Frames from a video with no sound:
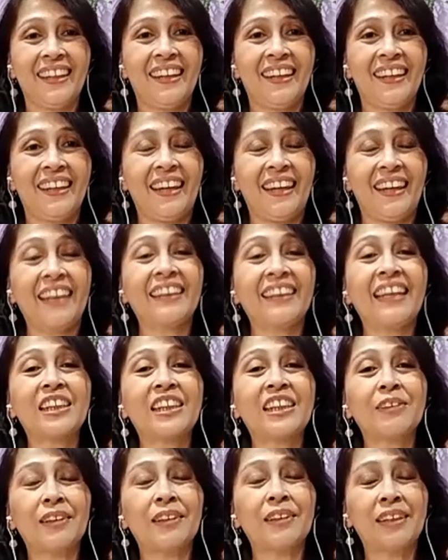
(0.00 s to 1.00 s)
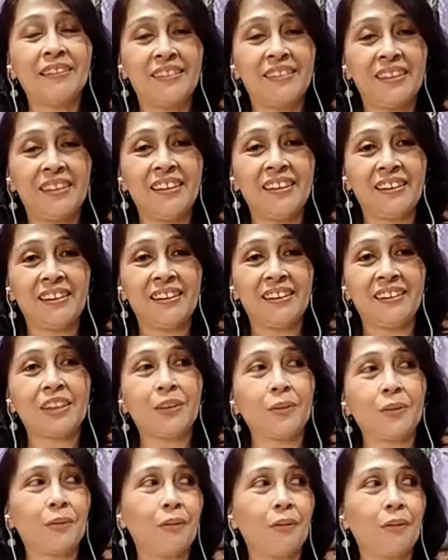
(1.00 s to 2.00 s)
And that's what I did.
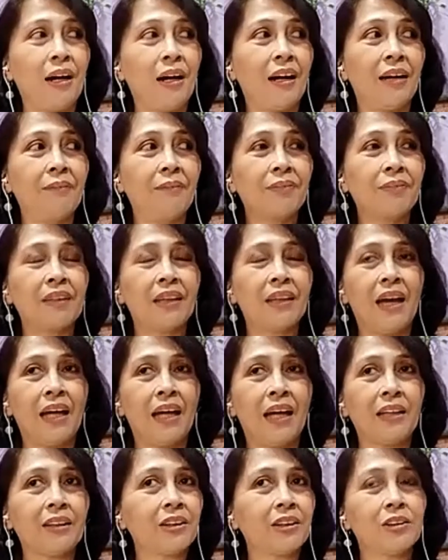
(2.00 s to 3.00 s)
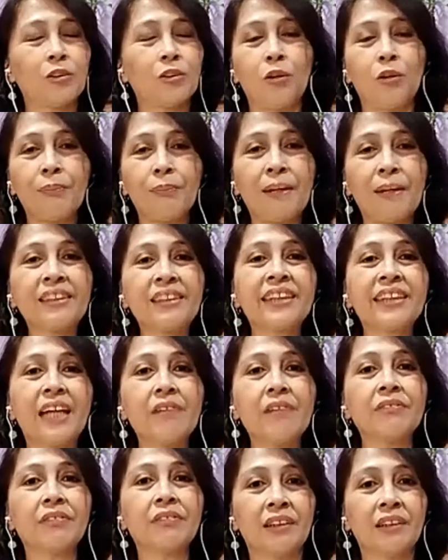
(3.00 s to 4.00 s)
So I told myself,
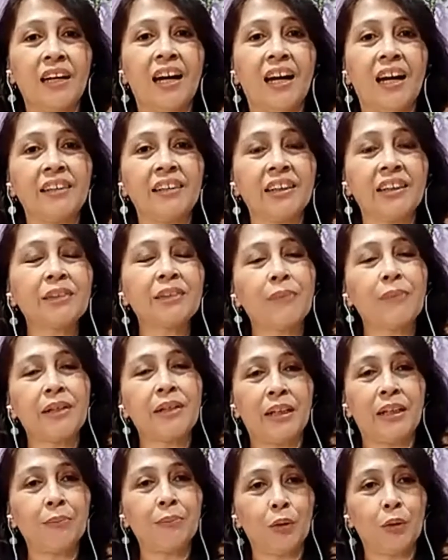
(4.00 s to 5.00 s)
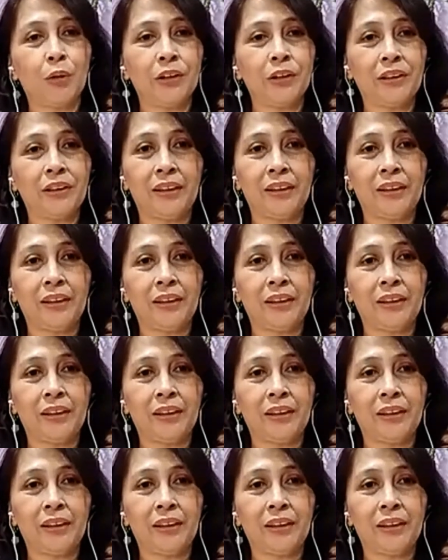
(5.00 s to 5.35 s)
God is my employer.